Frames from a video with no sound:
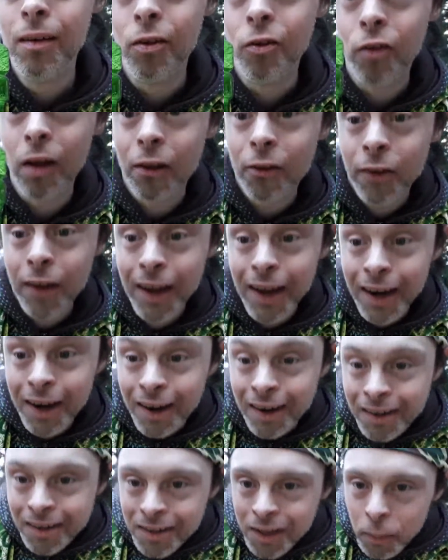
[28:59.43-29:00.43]
just
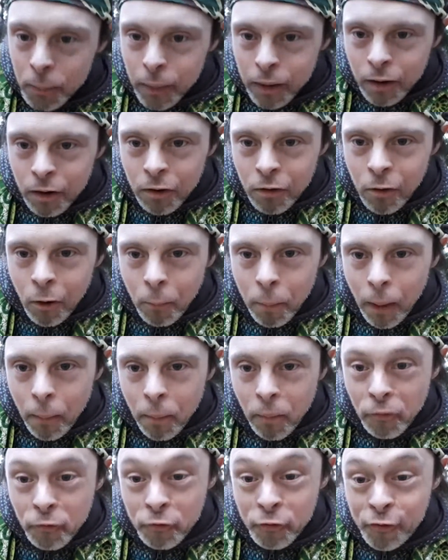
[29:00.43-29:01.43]
here, the miracle
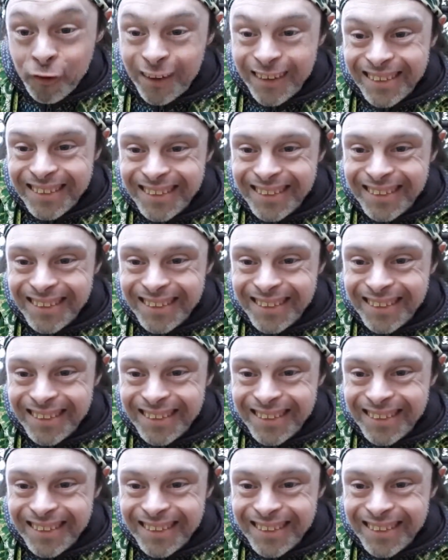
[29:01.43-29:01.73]
bubbles.